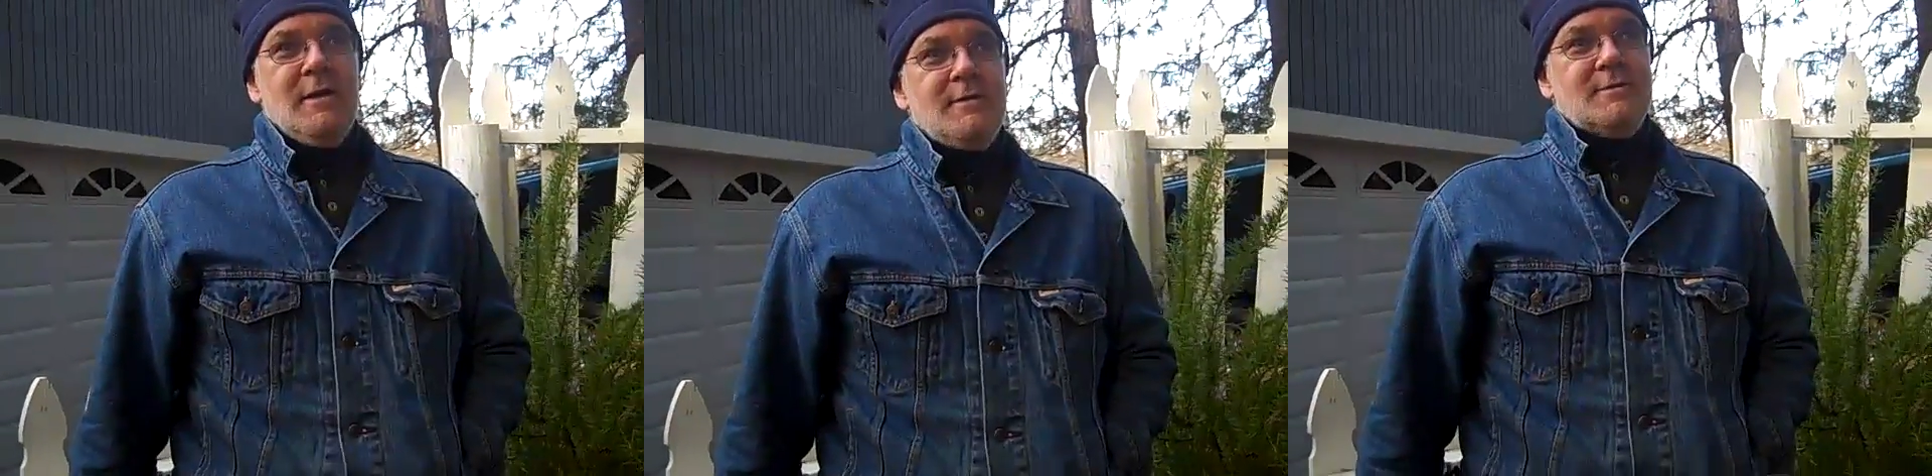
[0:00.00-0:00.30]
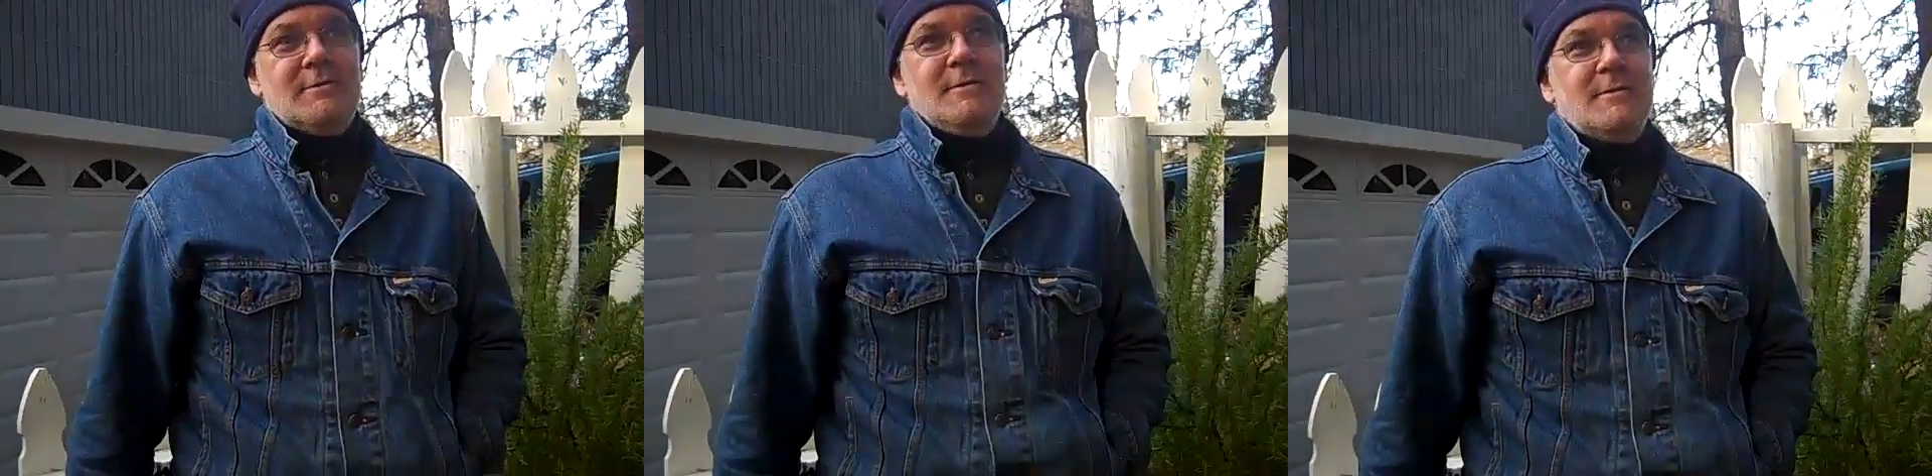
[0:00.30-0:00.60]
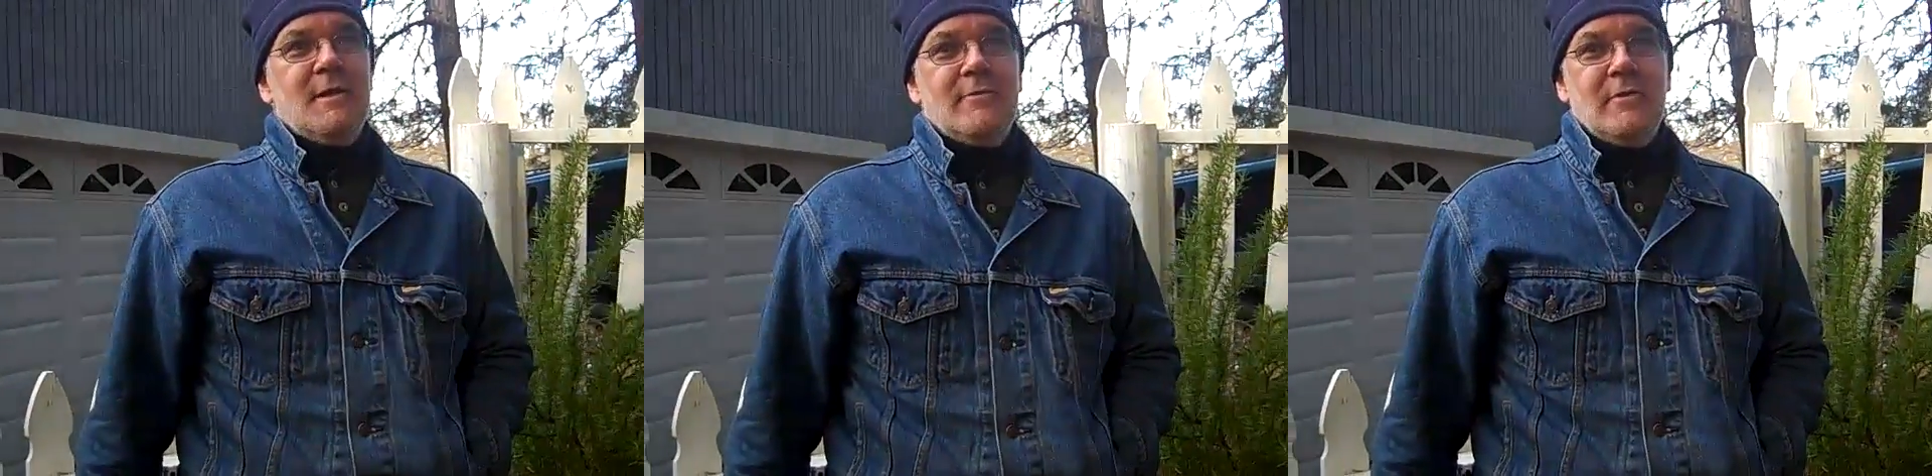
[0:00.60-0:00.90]
And it's
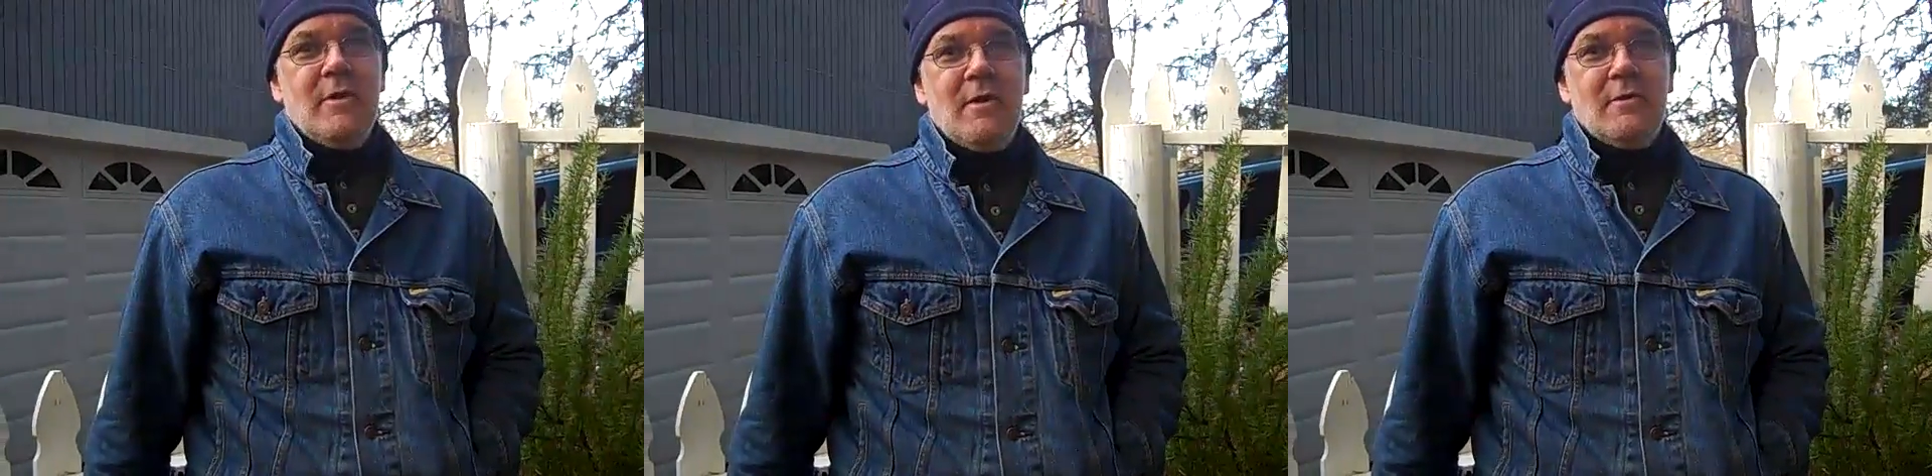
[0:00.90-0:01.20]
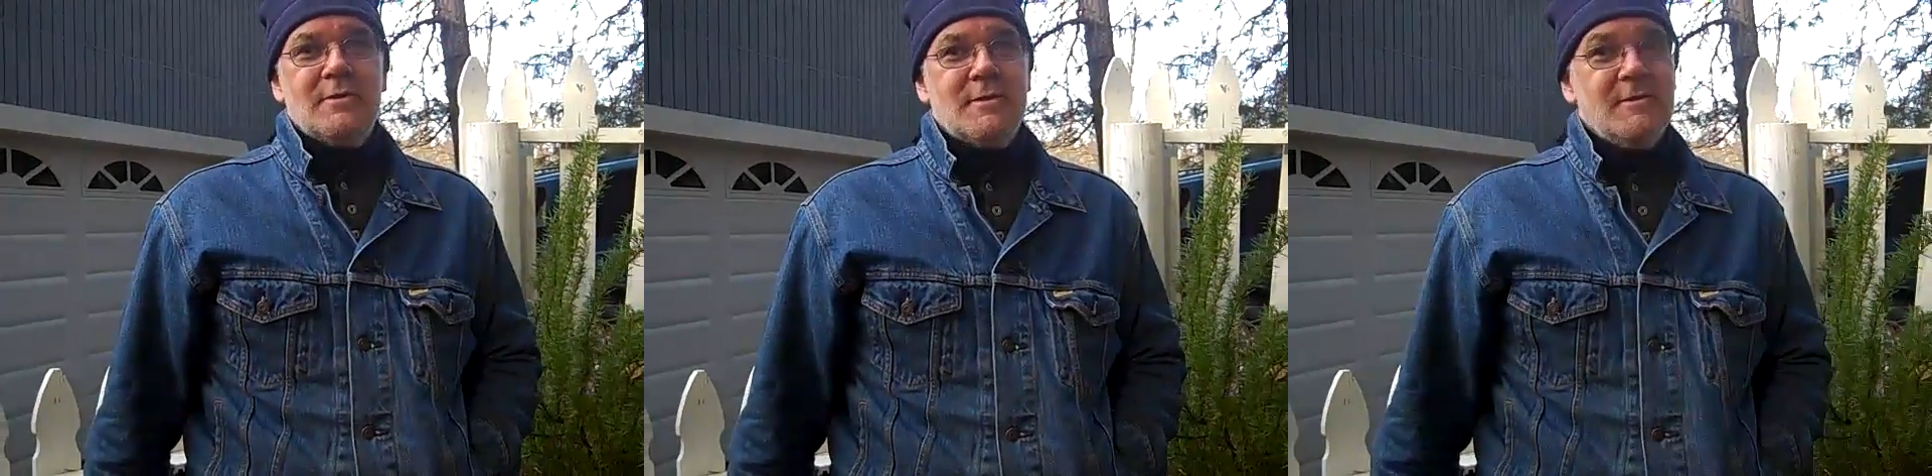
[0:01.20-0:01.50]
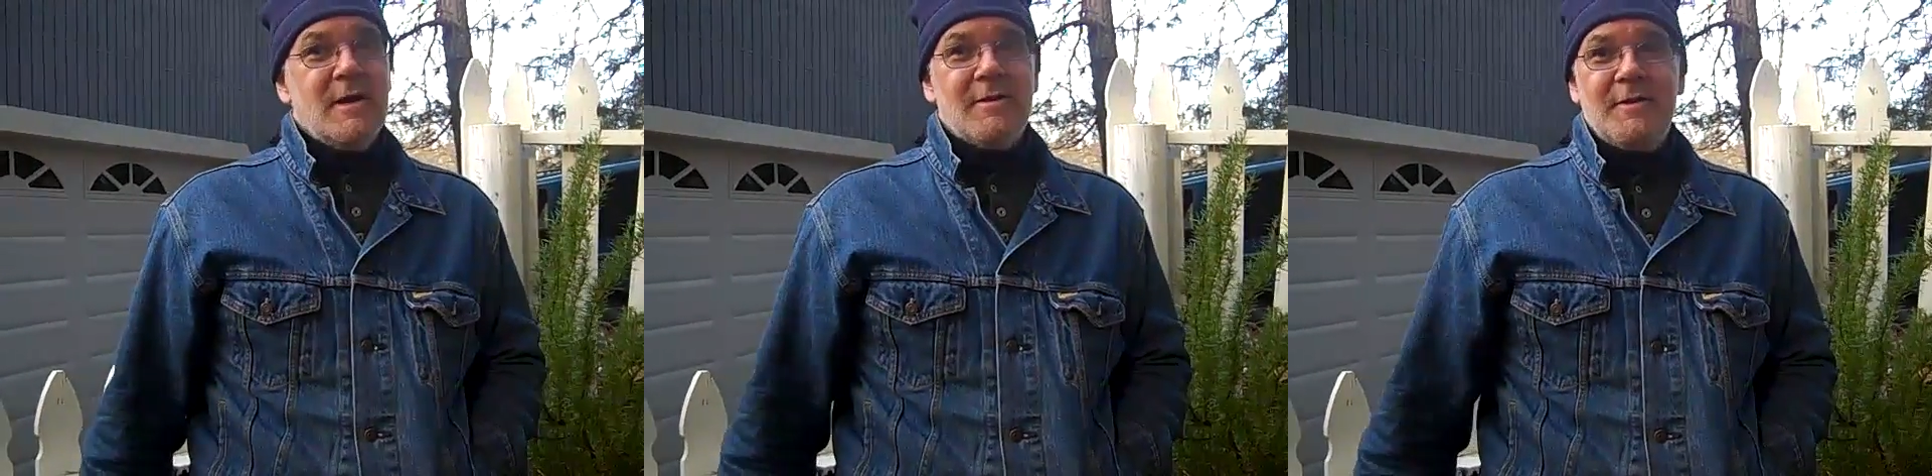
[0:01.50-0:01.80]
kind of a long list, and a
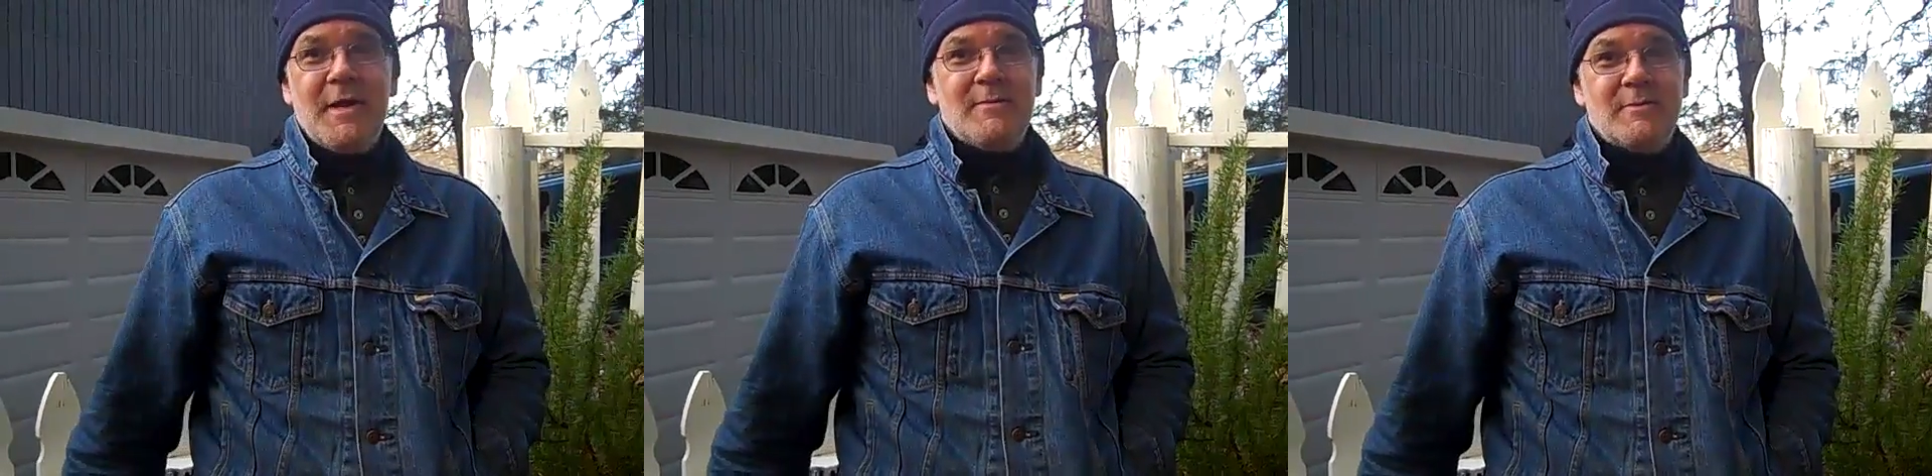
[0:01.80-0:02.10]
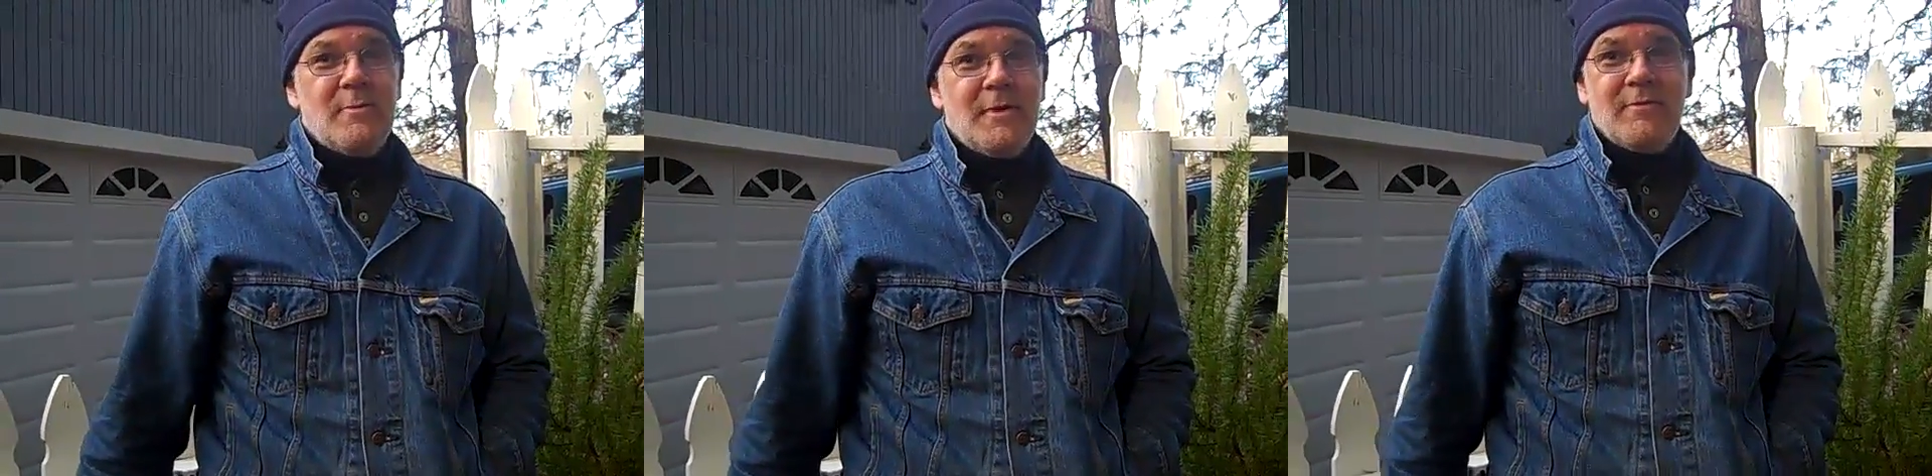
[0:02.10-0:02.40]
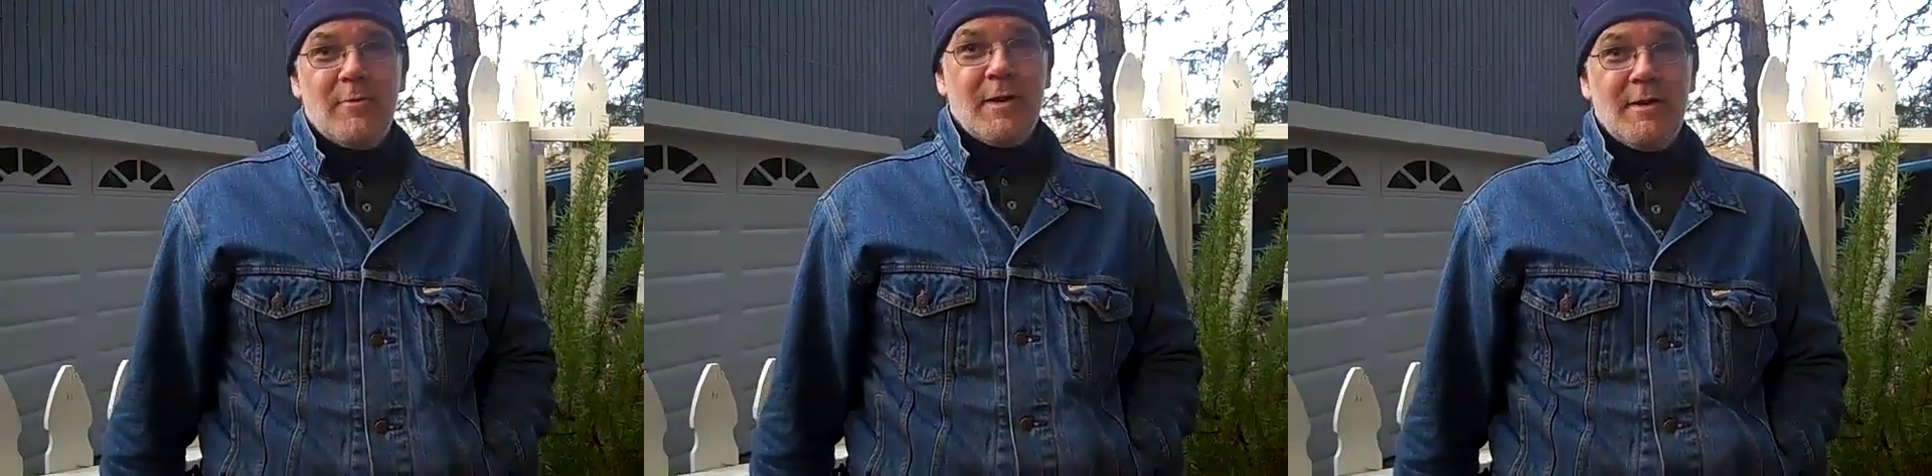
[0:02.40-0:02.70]
lot of the names you won't
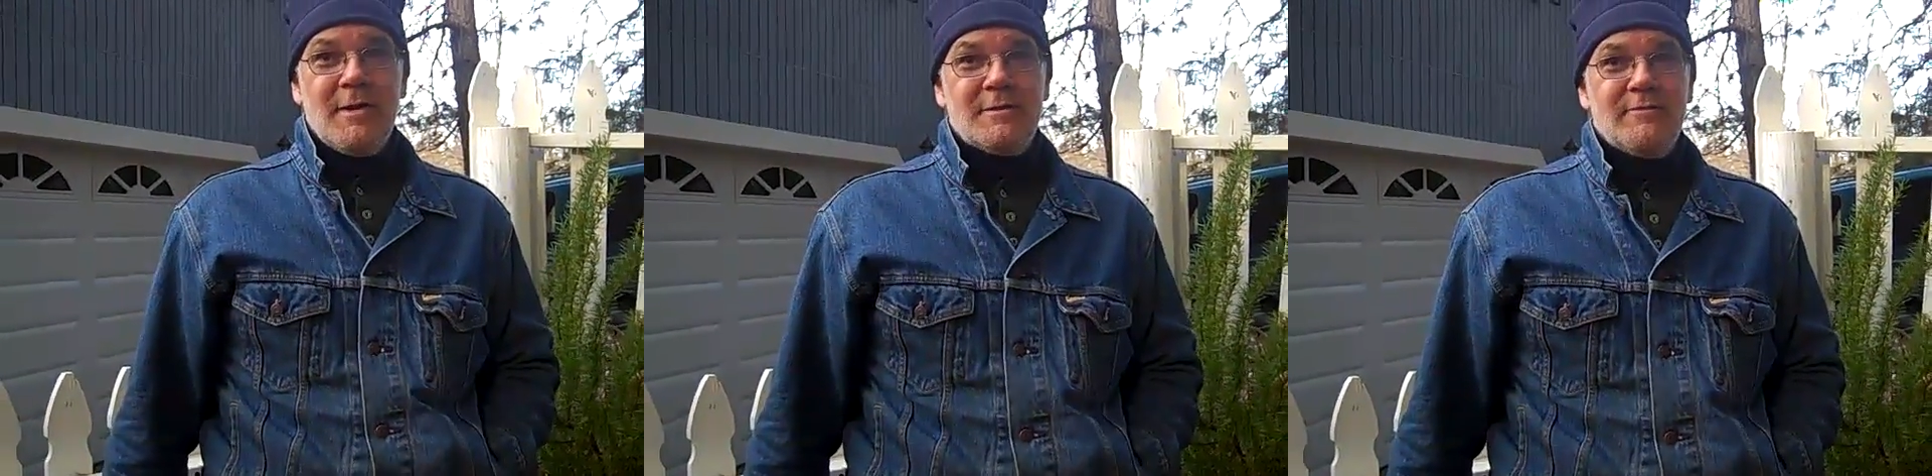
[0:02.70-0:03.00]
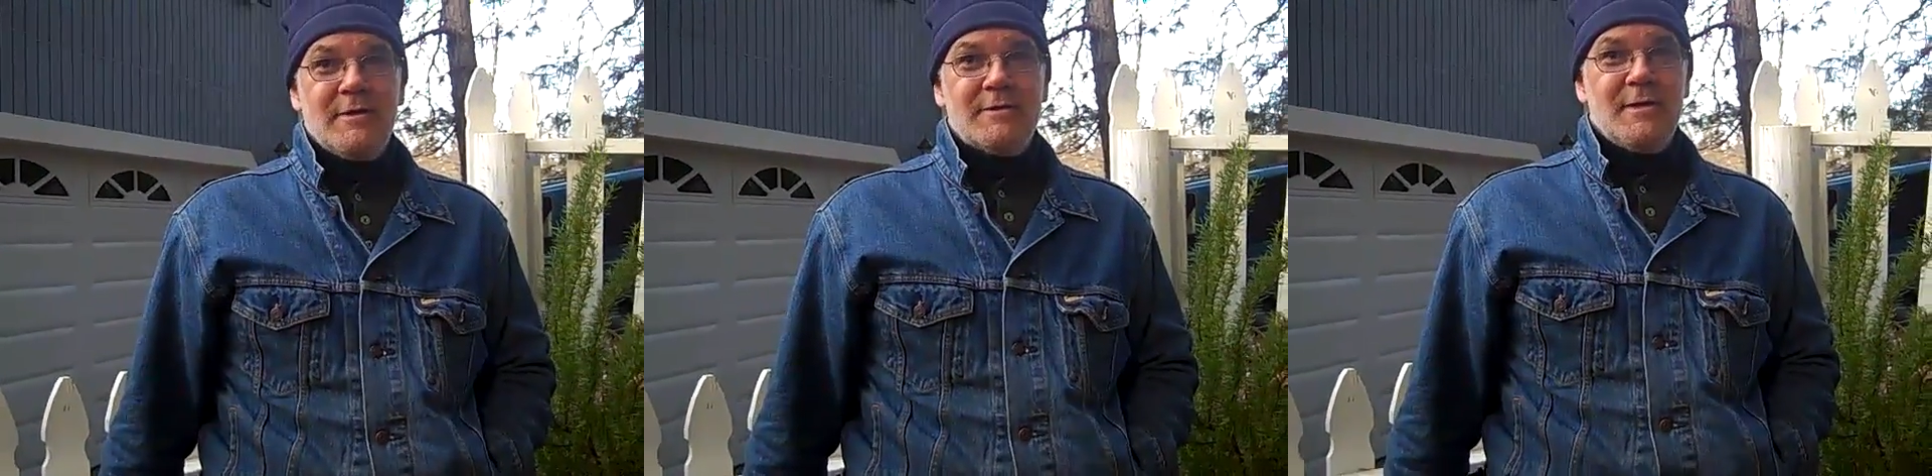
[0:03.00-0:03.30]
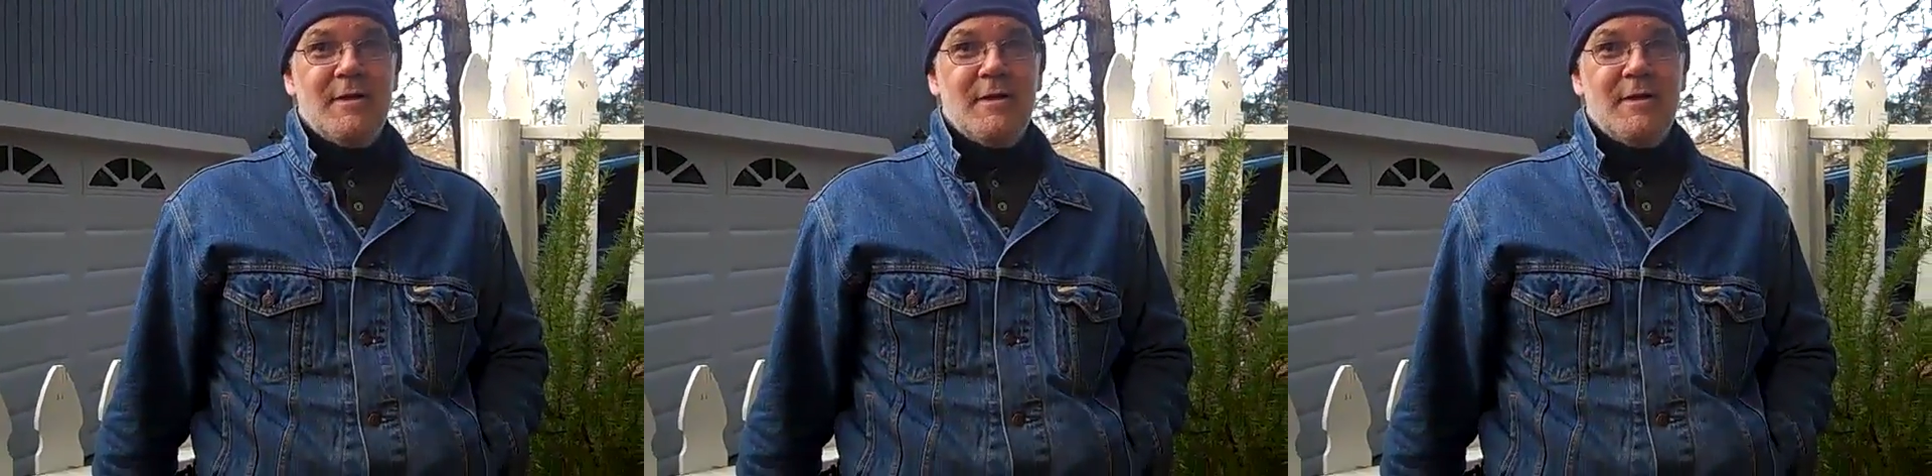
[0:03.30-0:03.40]
even recognize if I say